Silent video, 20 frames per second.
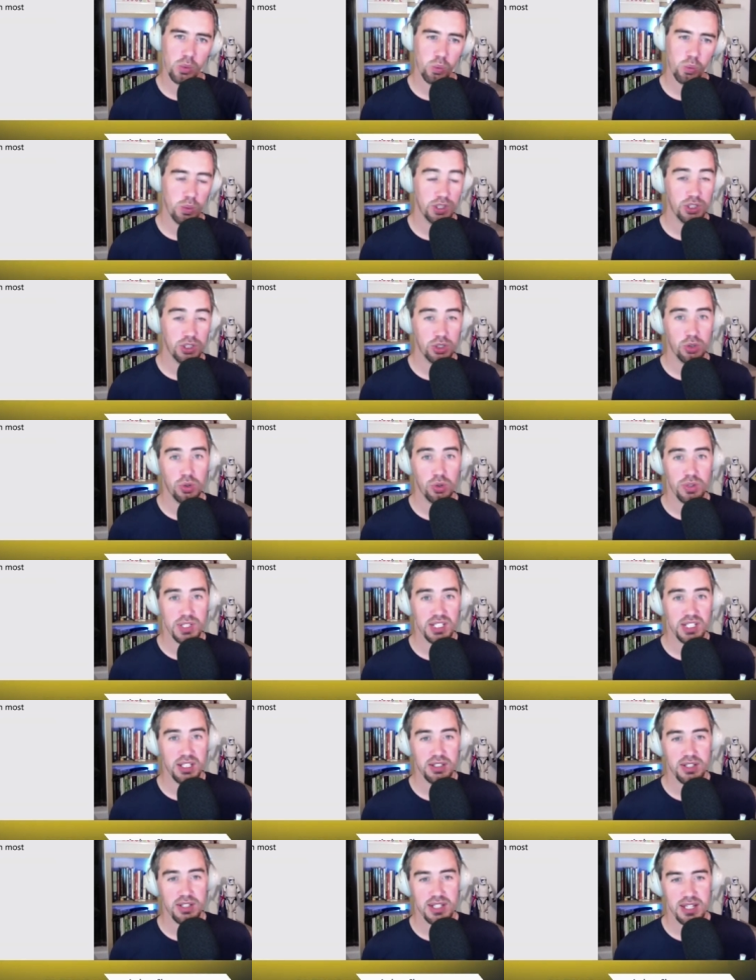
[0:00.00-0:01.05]
which are
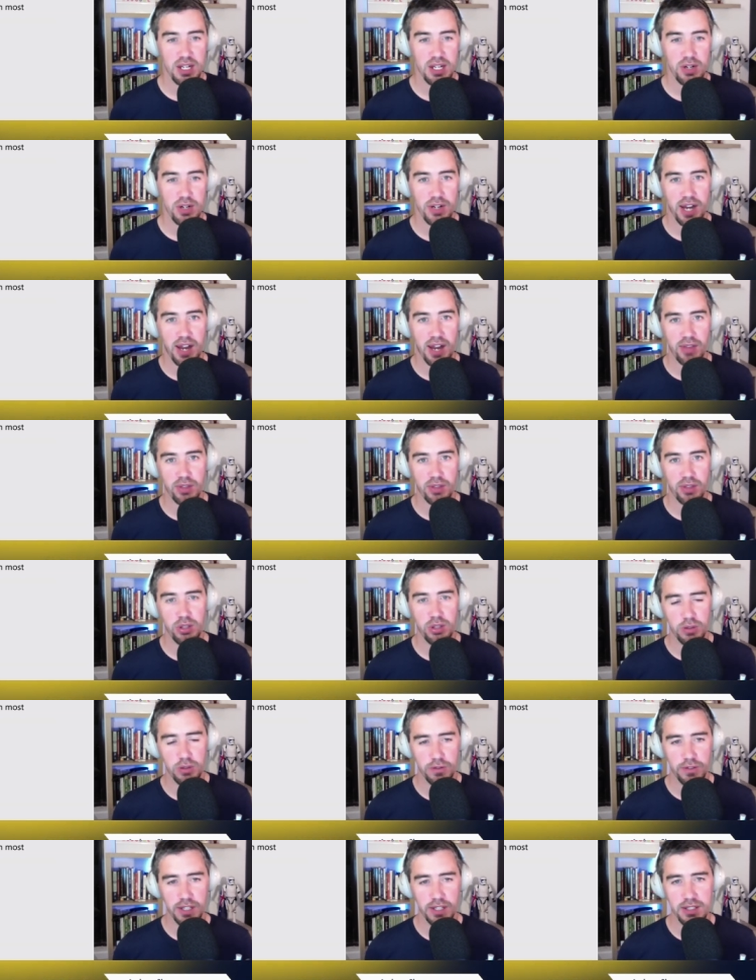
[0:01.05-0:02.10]
causing it to slow down that you could
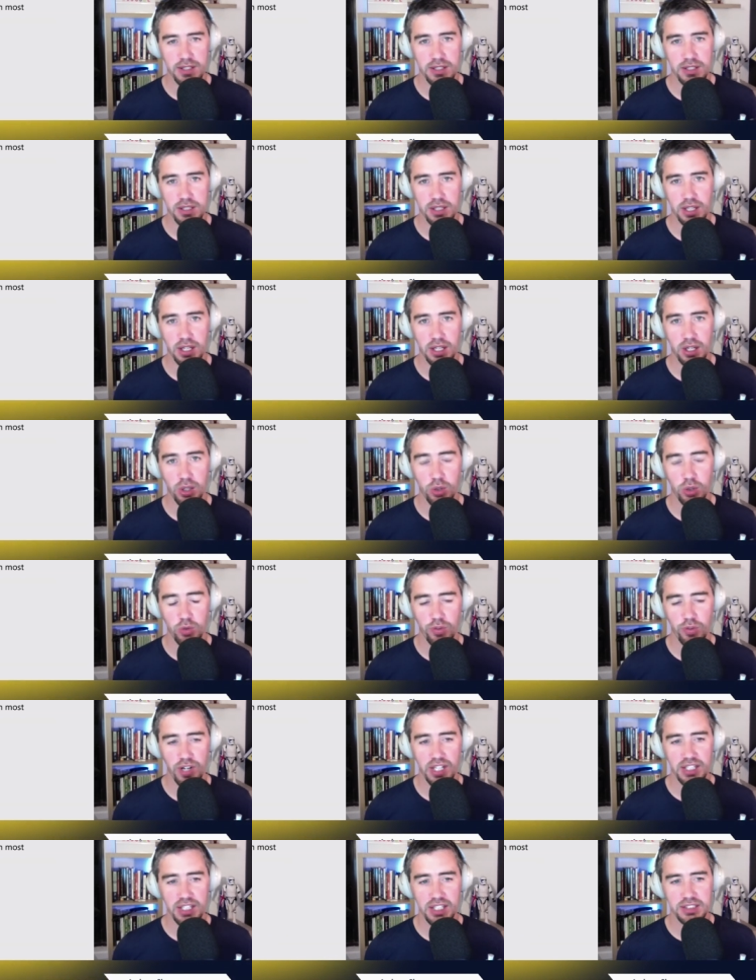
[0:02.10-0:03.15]
fix uh,
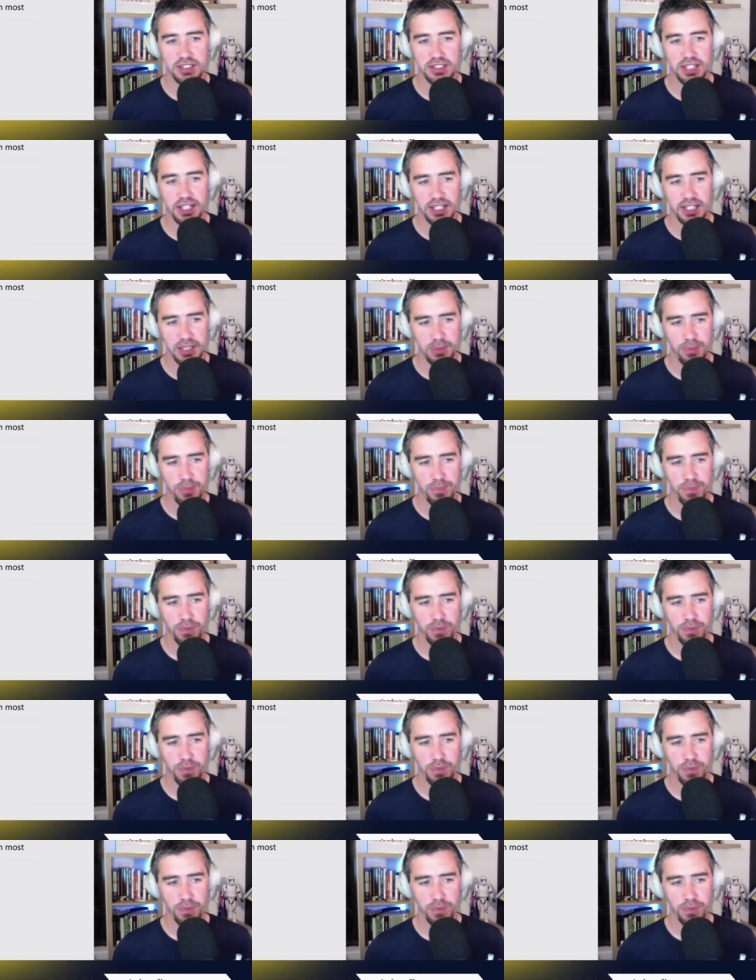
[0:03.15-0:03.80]
already today.